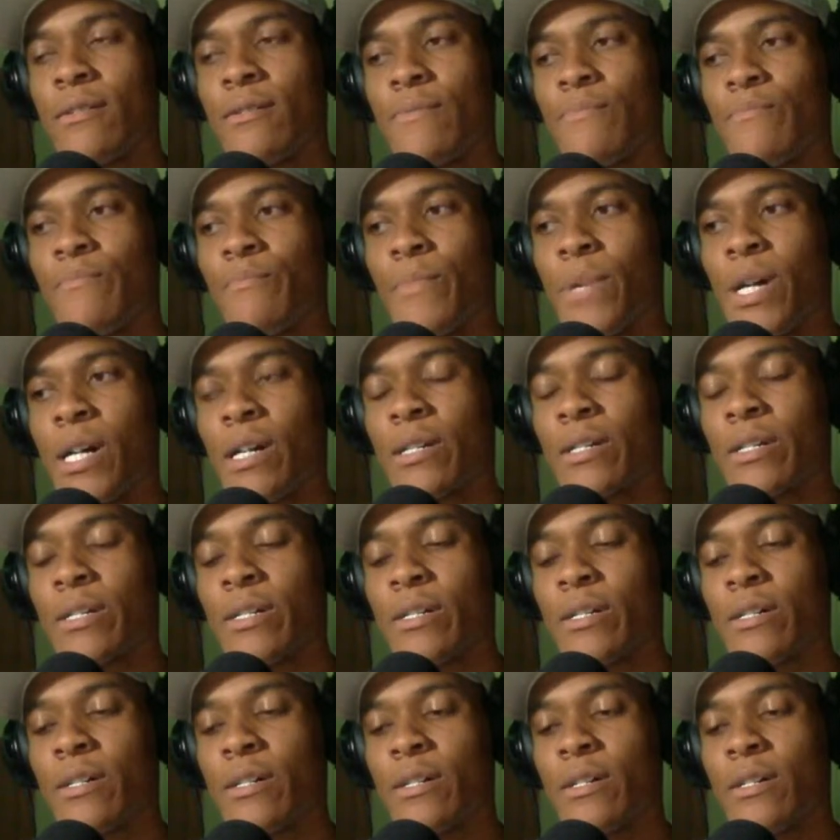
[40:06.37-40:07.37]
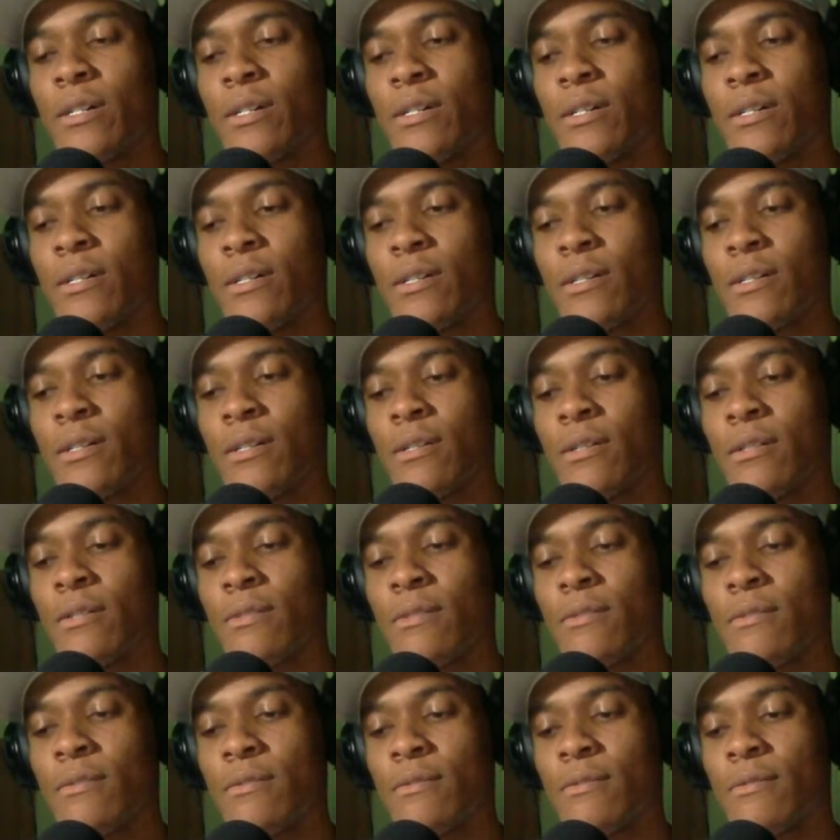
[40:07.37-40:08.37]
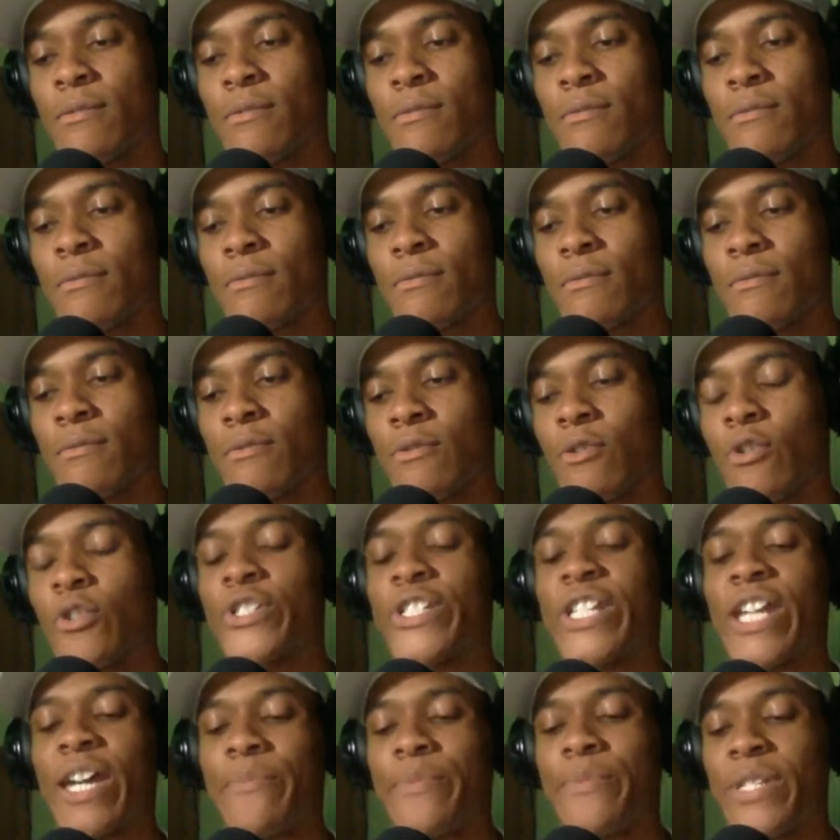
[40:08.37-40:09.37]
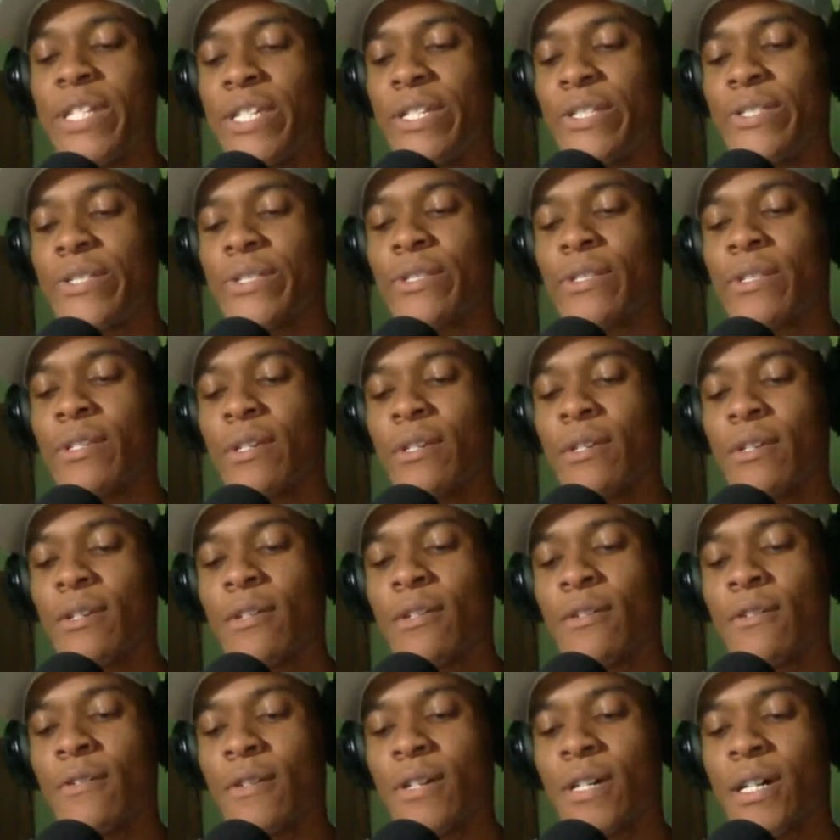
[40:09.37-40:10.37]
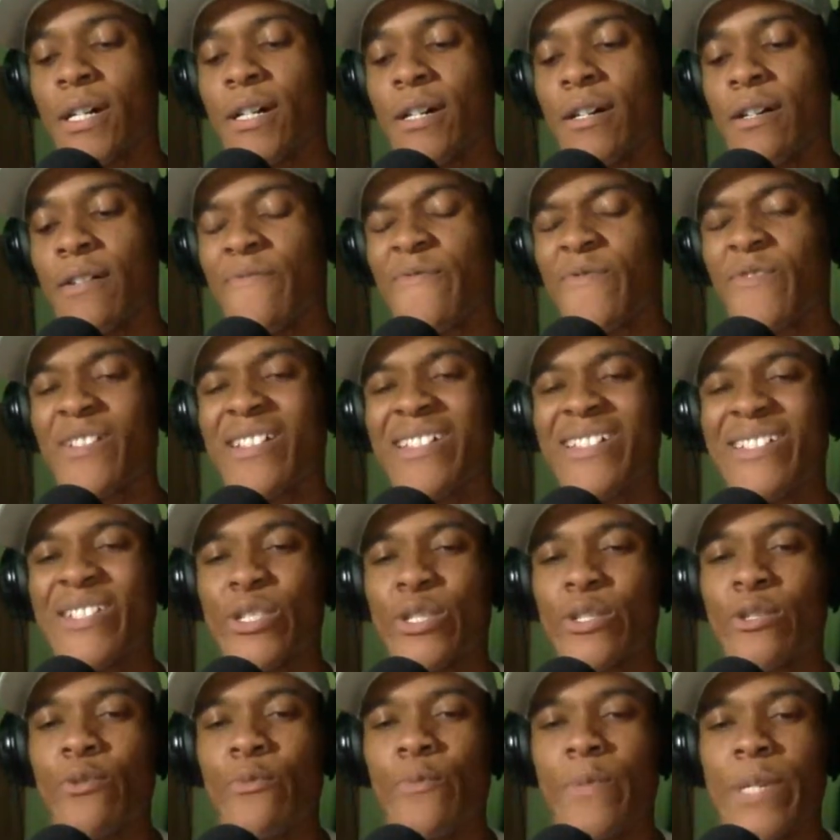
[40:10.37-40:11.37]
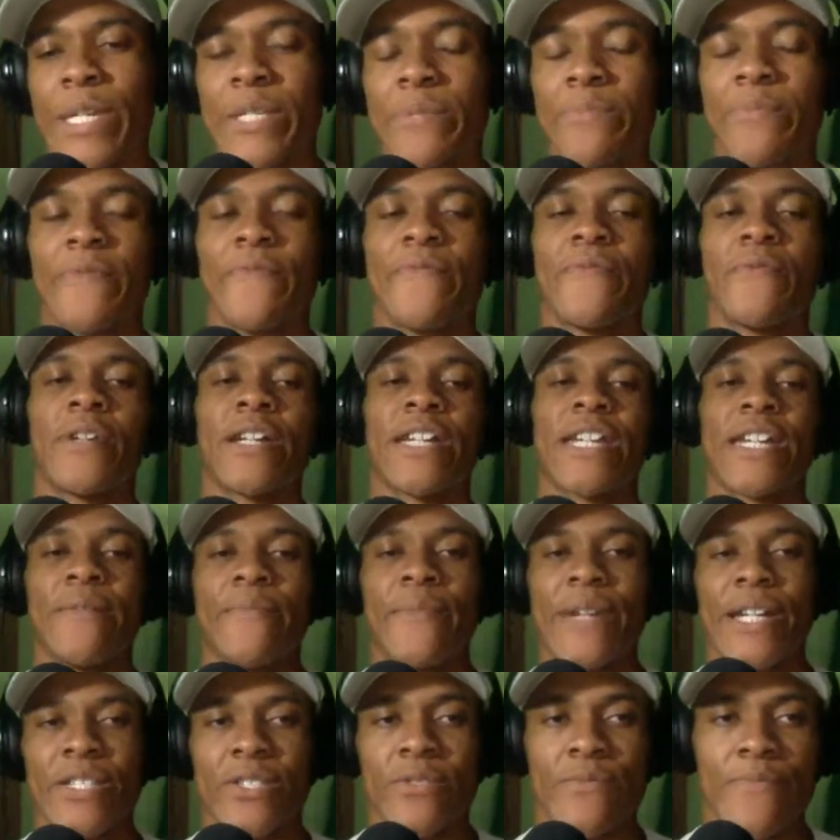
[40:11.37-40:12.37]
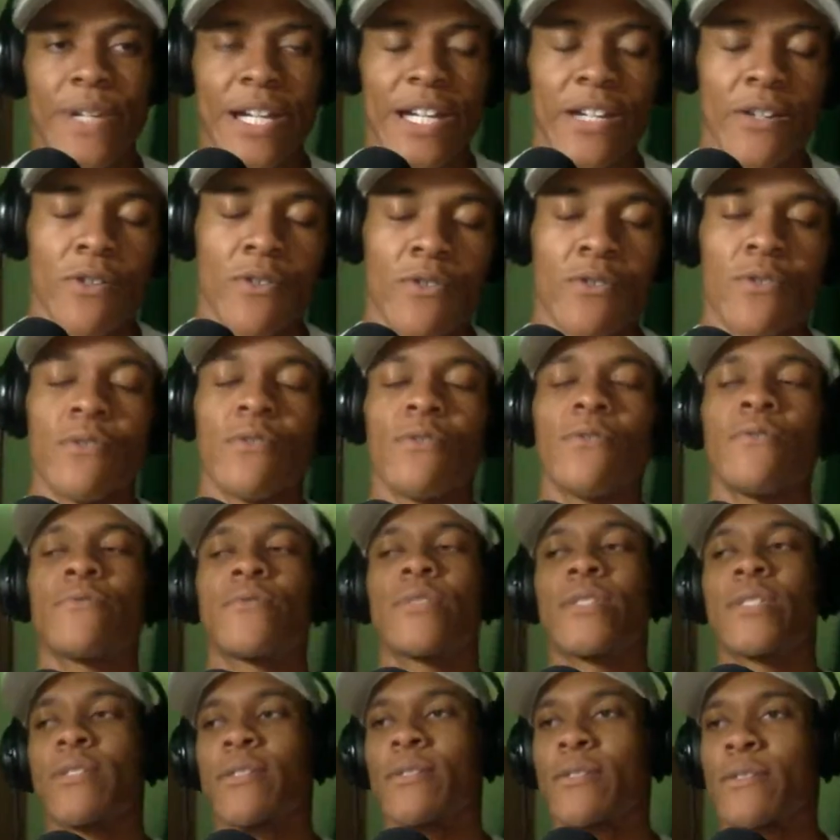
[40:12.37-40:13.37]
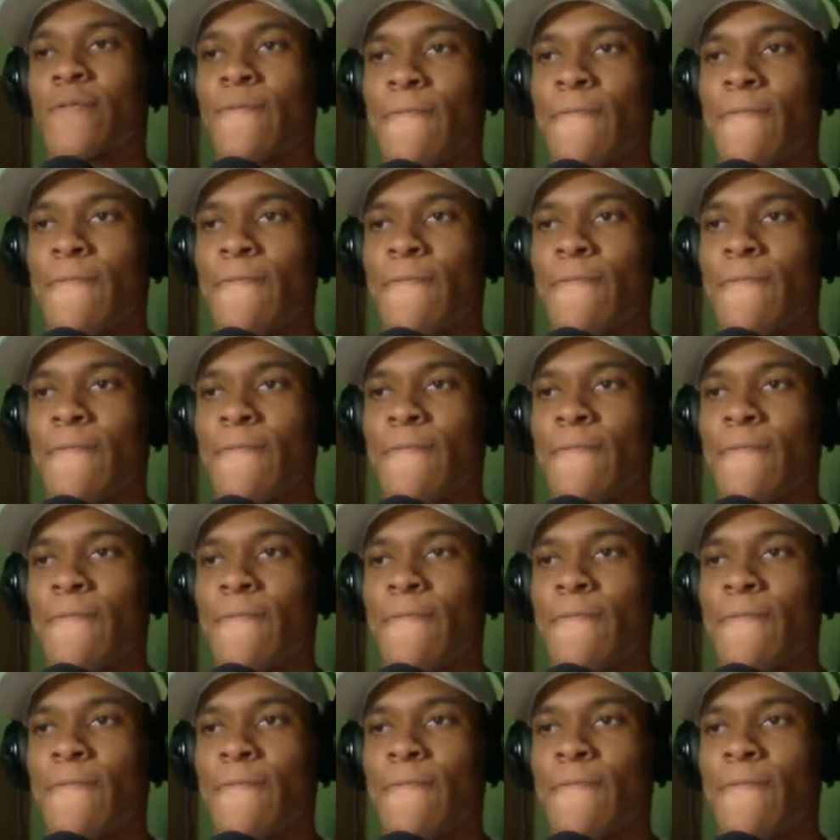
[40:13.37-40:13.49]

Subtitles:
manga or Japanese for at least 2 weeks before I get back to my old